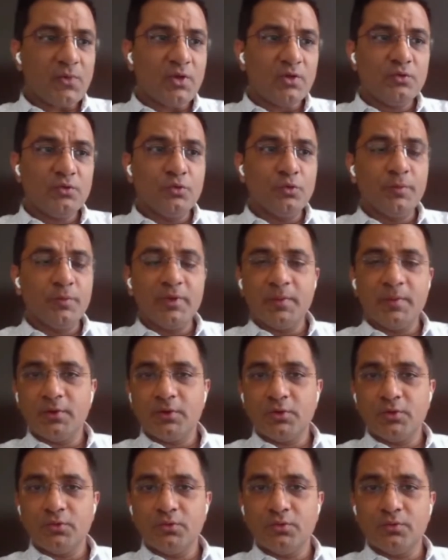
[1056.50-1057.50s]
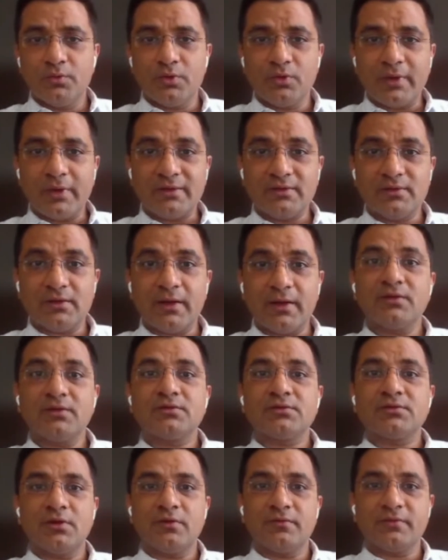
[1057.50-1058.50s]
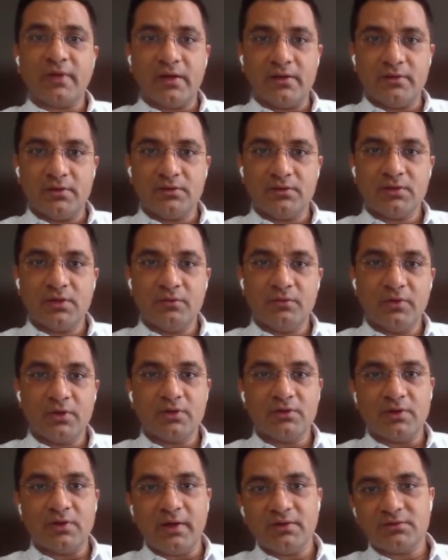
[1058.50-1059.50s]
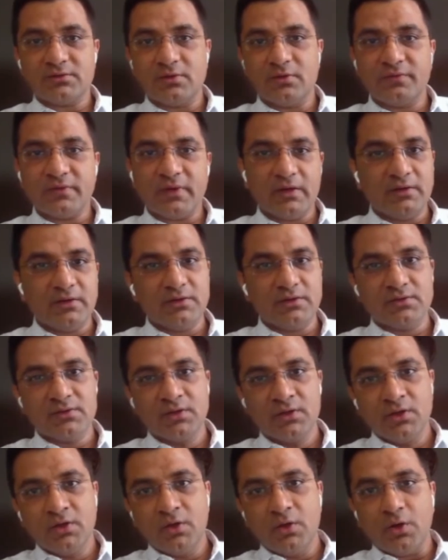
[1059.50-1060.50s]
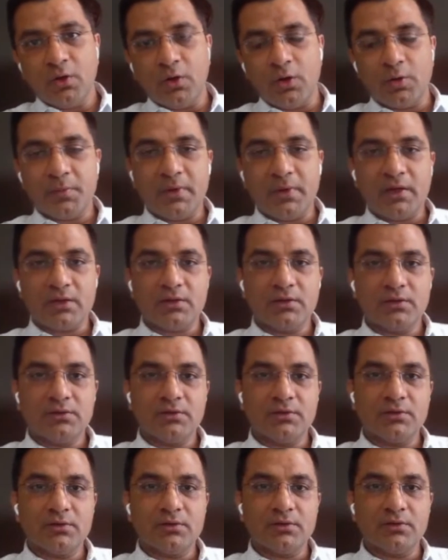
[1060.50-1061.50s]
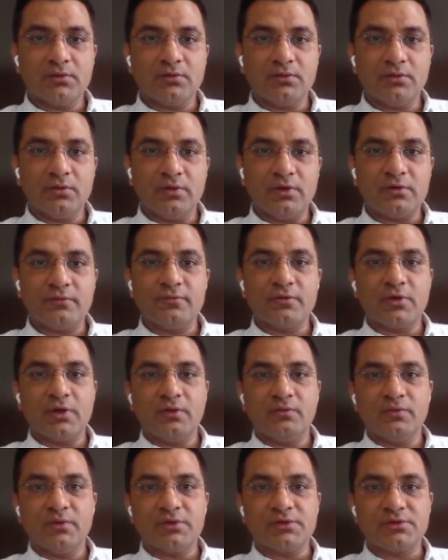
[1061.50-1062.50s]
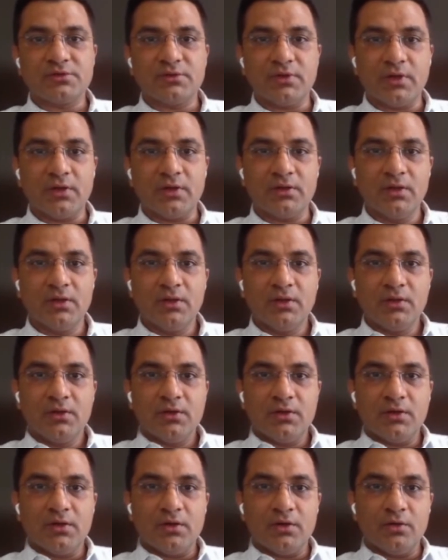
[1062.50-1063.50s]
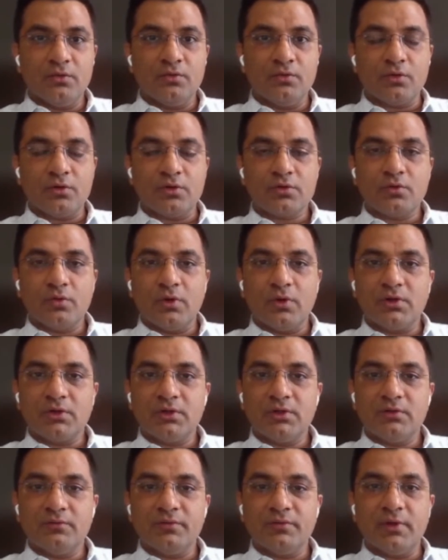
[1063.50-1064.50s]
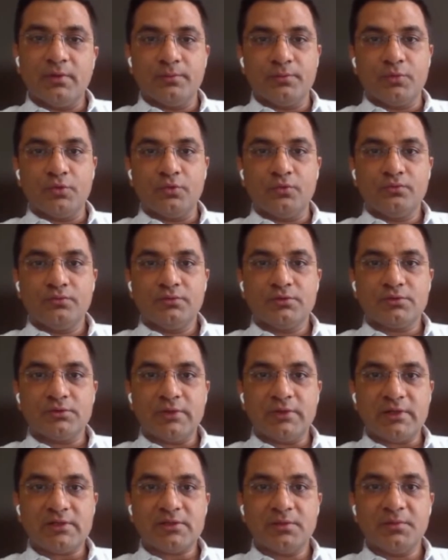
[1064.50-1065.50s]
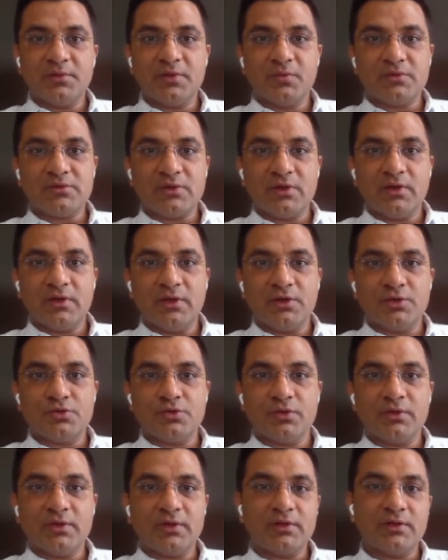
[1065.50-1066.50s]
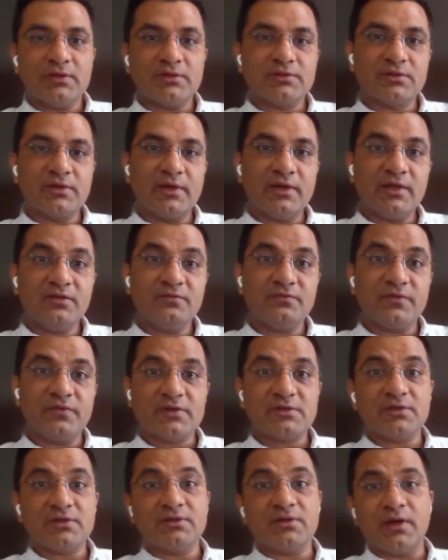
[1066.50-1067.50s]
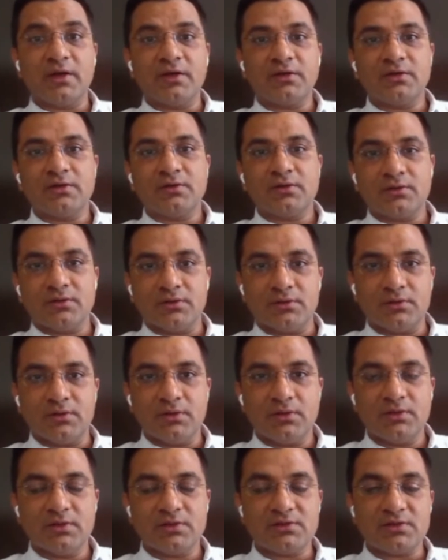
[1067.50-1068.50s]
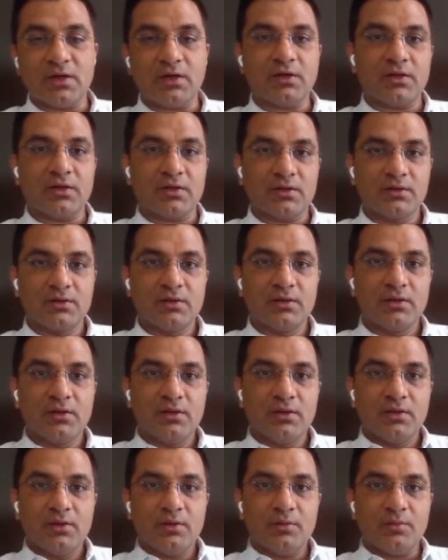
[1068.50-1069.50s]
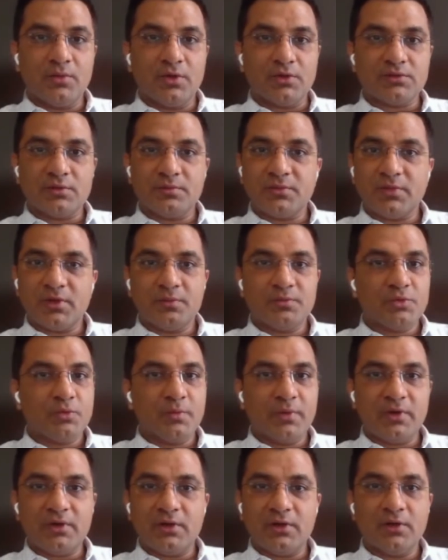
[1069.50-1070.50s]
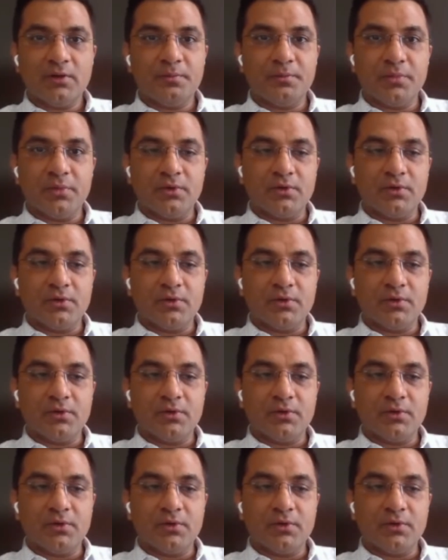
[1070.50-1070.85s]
you'll be able to get the right set of candidates, and when you get the right set of candidates, automatically the interview conversion and overall quality will improve. So that's something which I ensure that it's getting fixed at the right at the starting, because sometimes you might end up